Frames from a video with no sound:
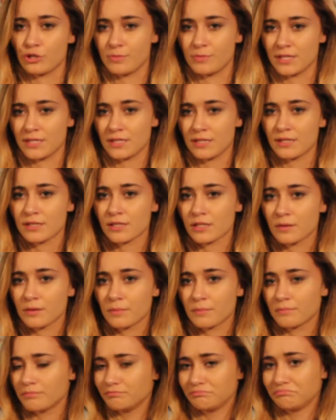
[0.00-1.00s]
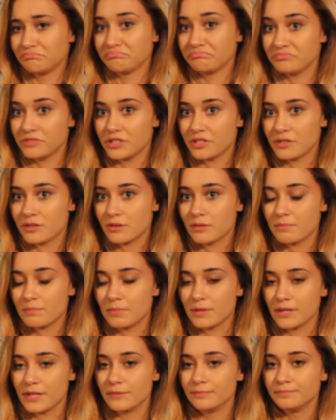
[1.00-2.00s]
your business, or, you know,
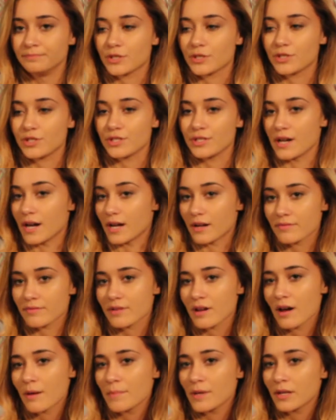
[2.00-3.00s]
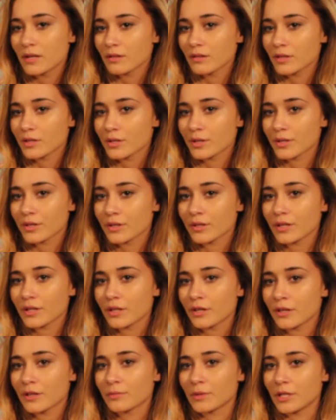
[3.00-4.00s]
but because you know how to come in a little
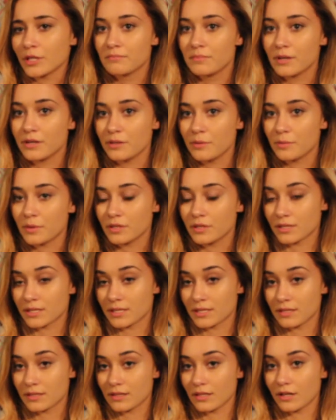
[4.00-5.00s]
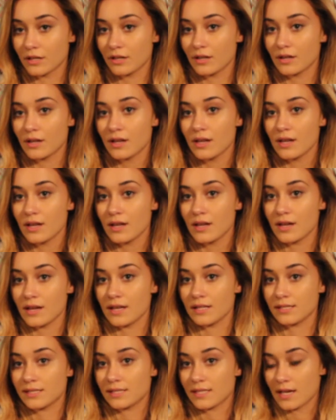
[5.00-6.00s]
earlier, like, but you want to sit there
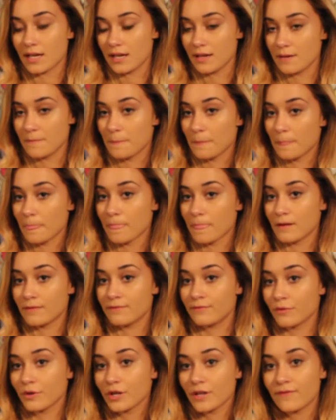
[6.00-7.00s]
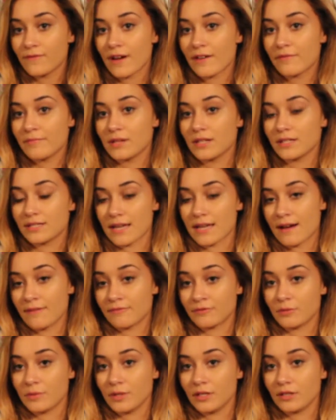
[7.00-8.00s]
and stay 45 minutes
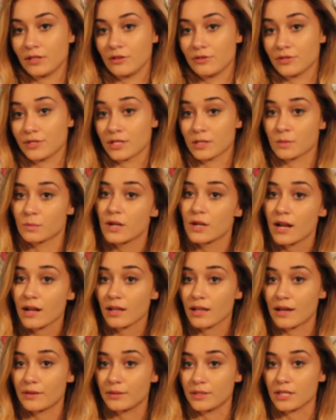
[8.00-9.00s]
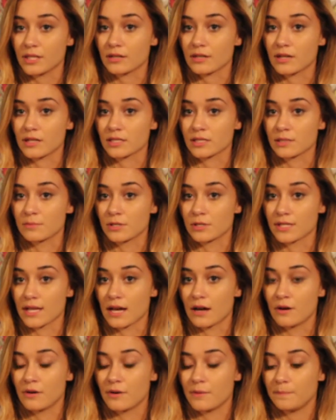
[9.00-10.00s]
after we close, because we're not allowed to kick customers
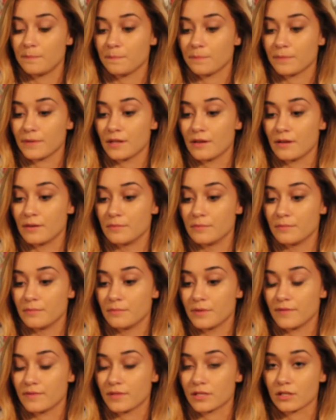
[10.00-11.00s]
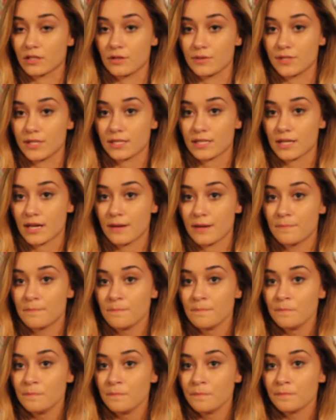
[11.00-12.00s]
out if it's closing time.
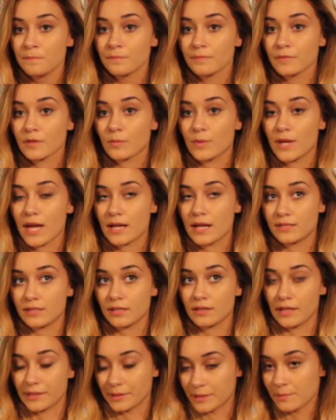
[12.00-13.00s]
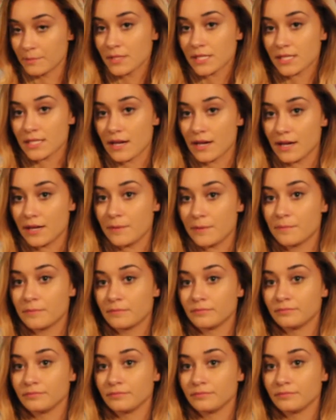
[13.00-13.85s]
We had to let them stay